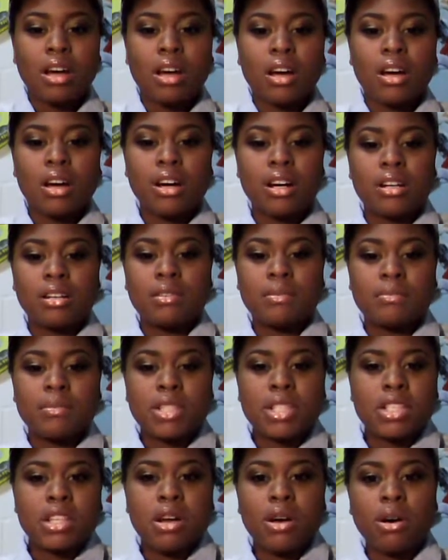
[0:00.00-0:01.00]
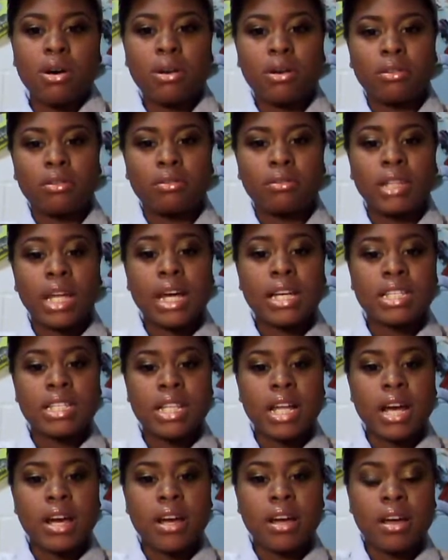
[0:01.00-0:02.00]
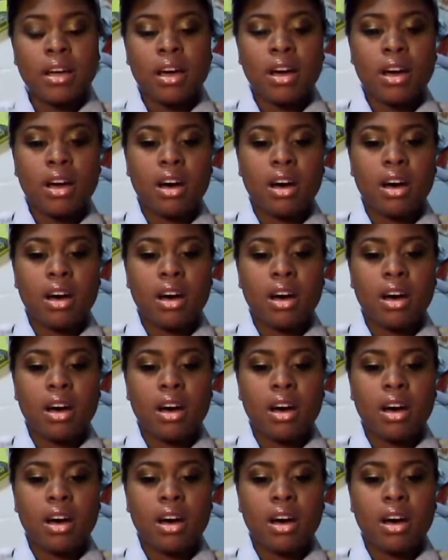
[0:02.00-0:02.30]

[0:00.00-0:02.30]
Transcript: Um, so that's that.